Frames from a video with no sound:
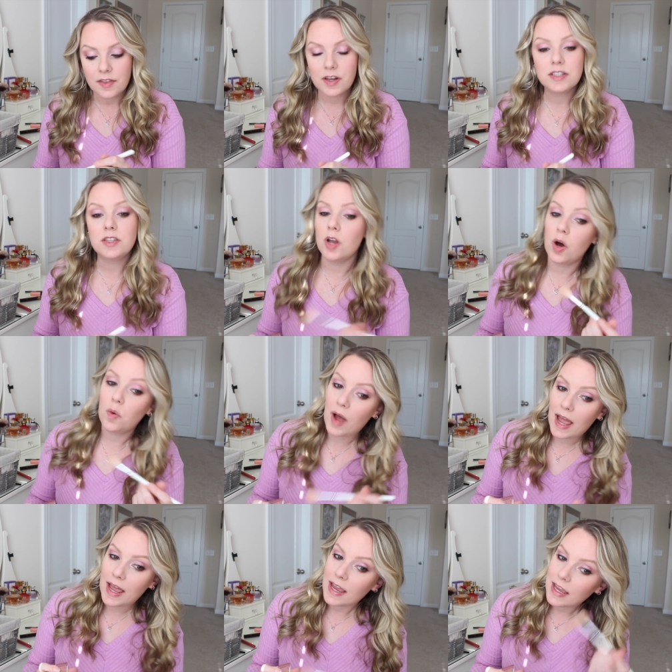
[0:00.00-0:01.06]
There's no
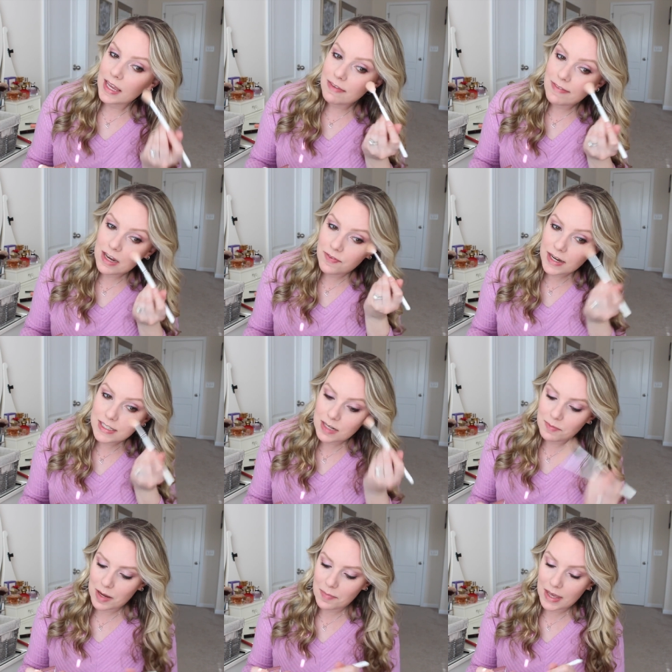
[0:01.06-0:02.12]
way, even if I
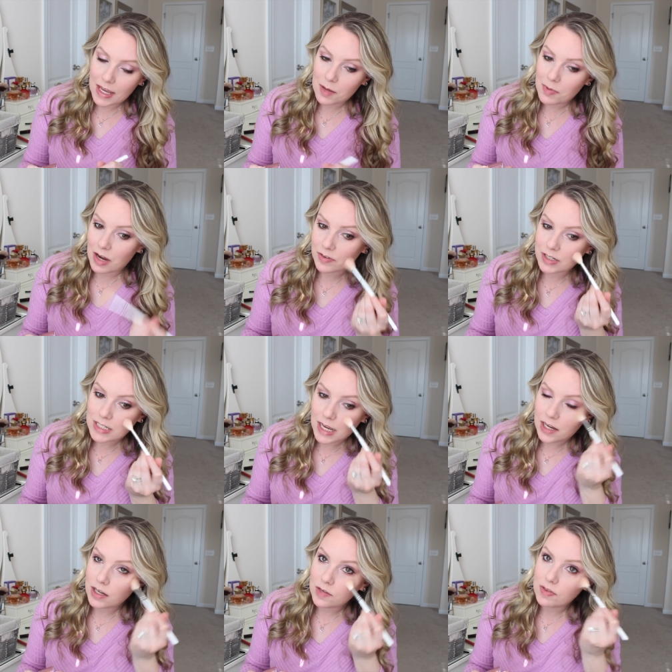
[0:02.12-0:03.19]
did my makeup every
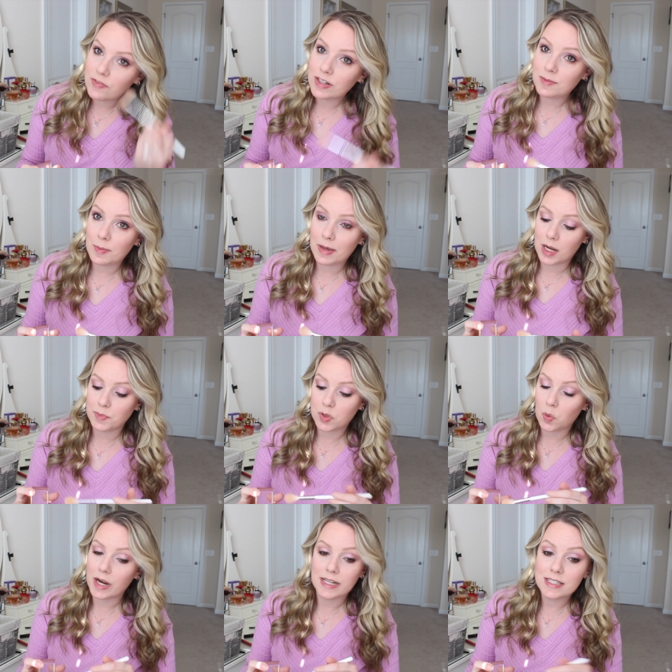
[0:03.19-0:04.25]
day, even if I did my makeup
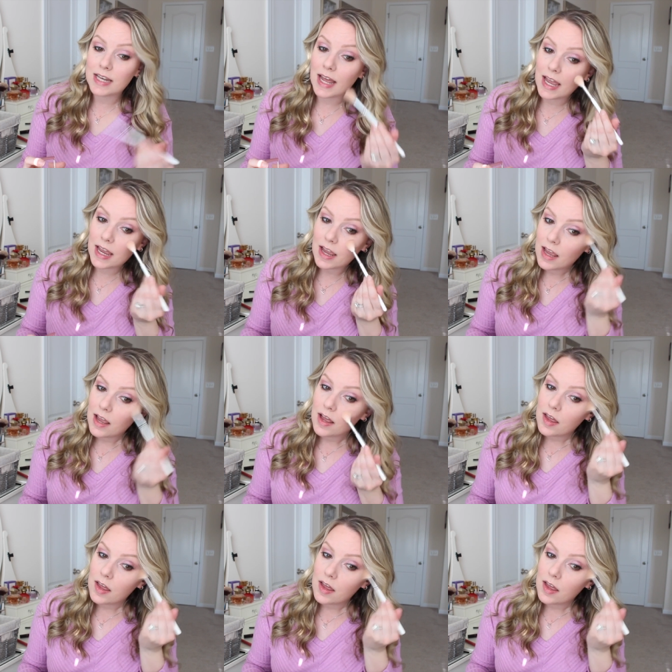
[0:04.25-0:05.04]
twice a day,